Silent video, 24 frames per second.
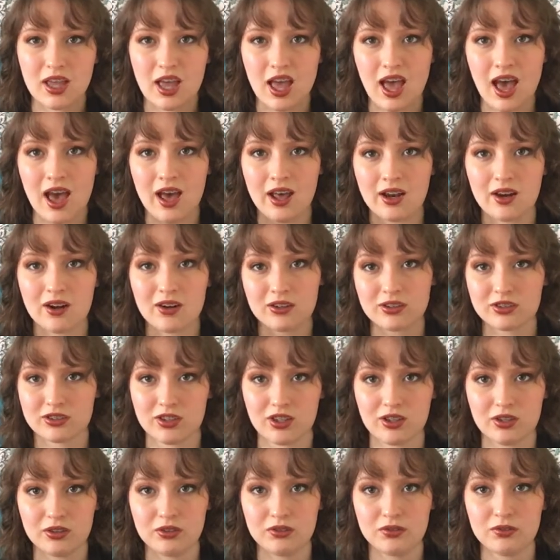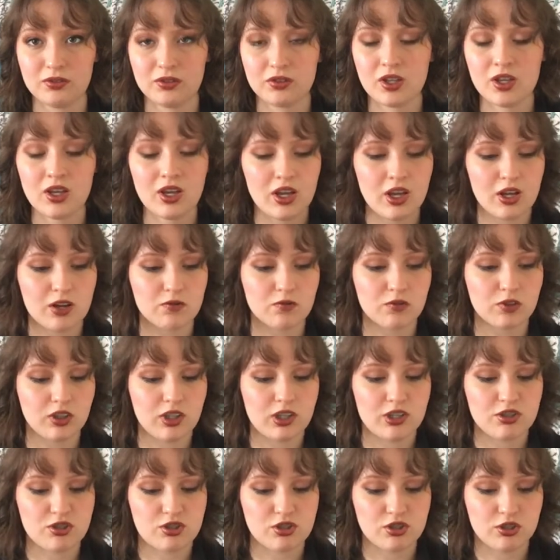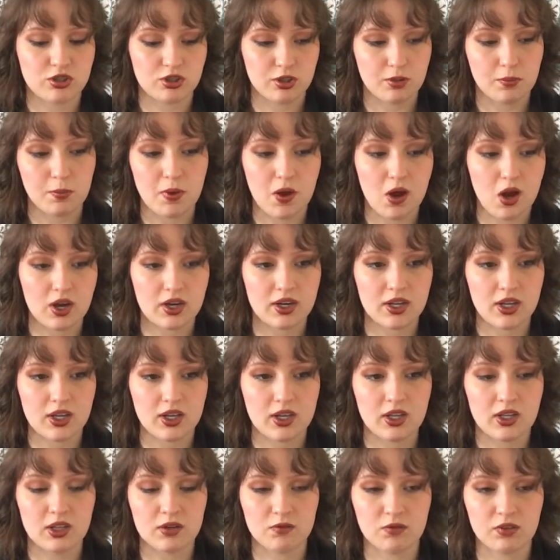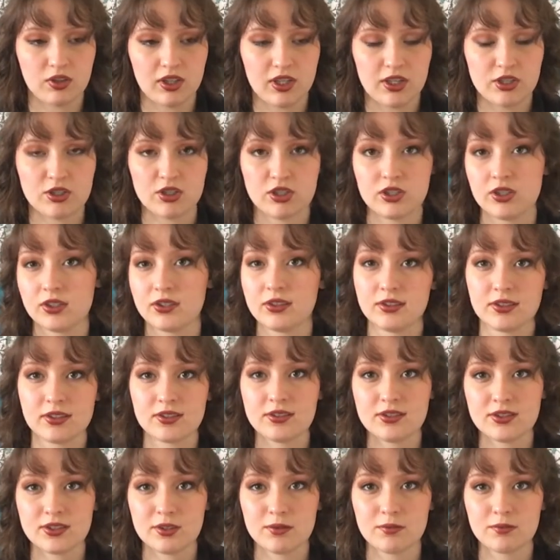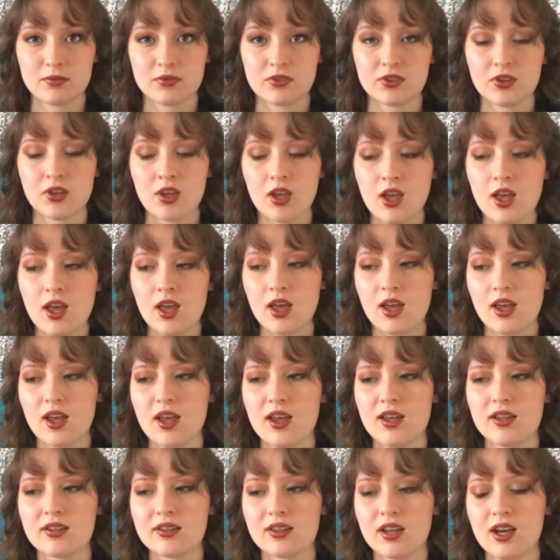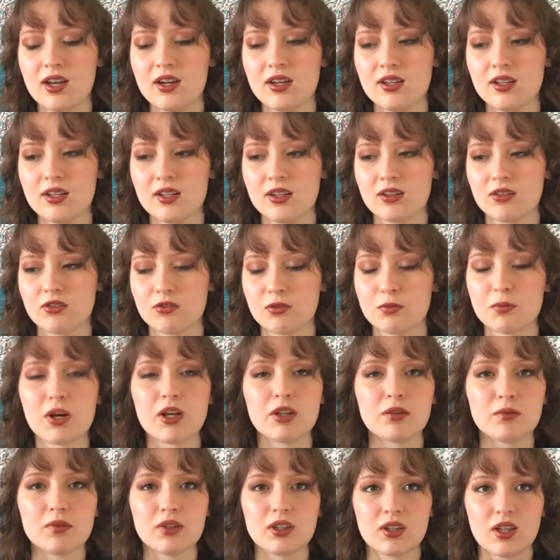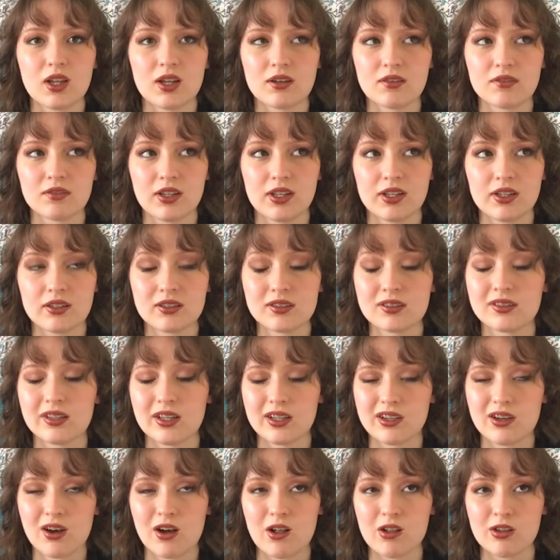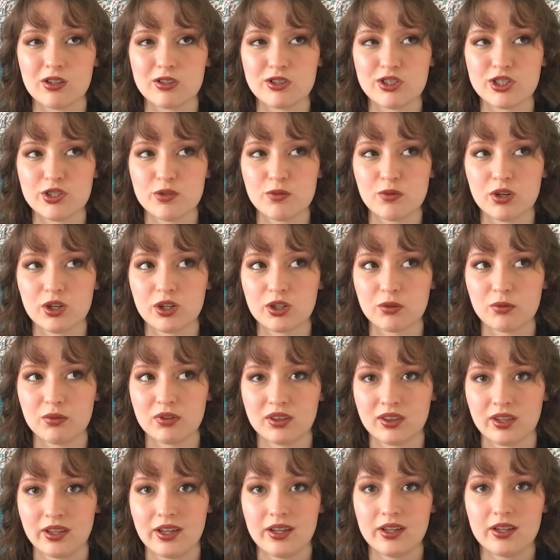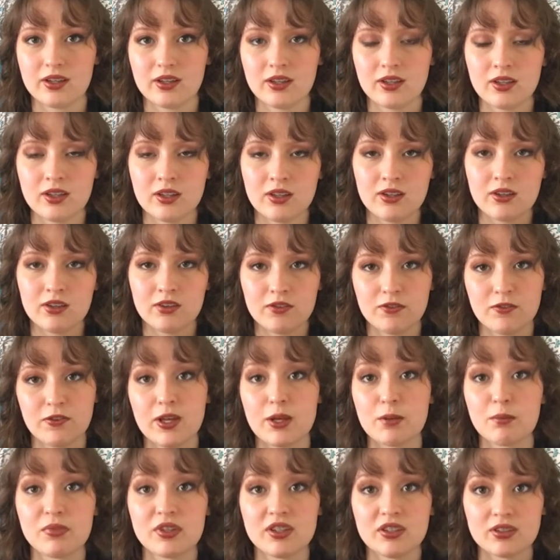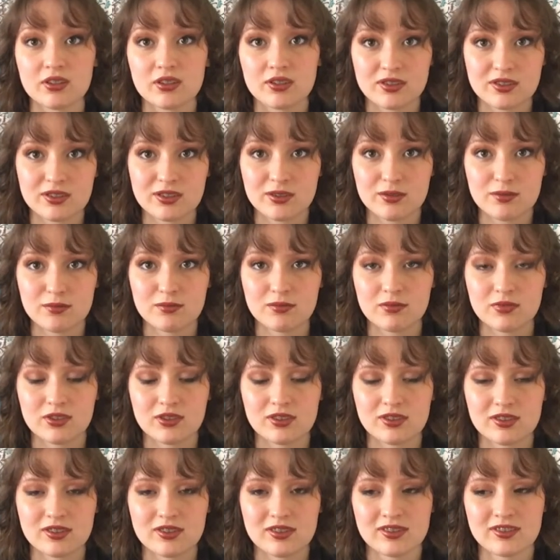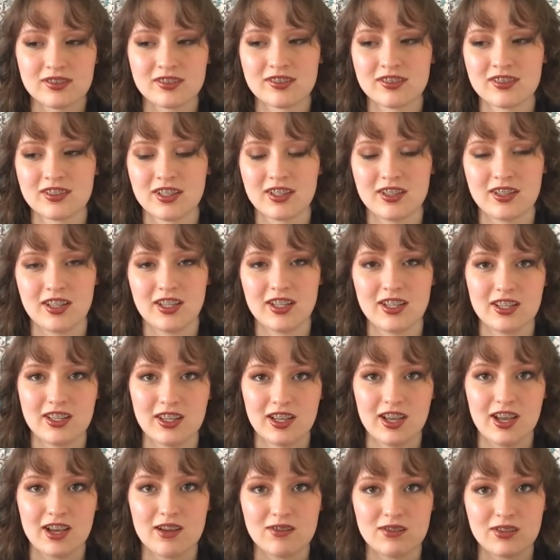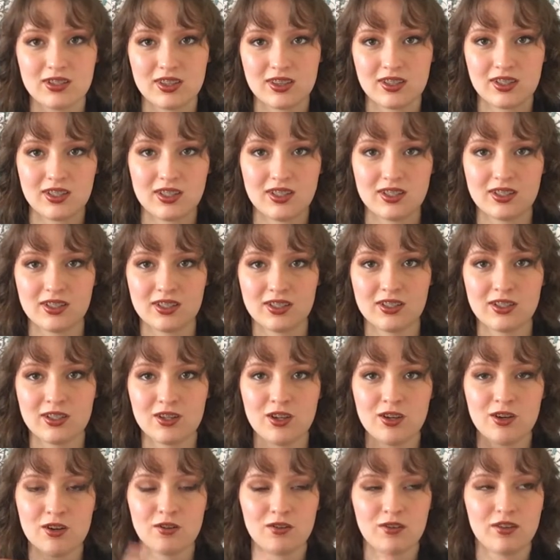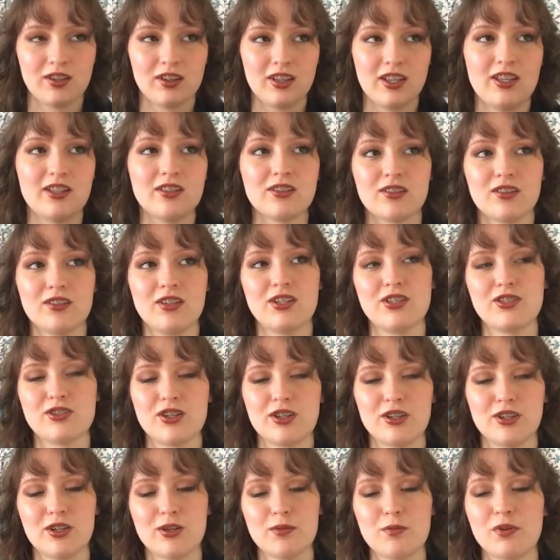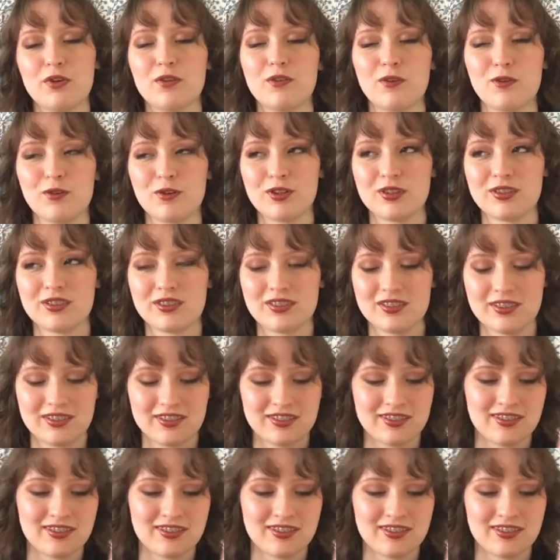at ourselves in relation to the body, in relation to systems. It kind of reminds me a lot of like psychology work with like family systems, and like everything relates on each other, but of course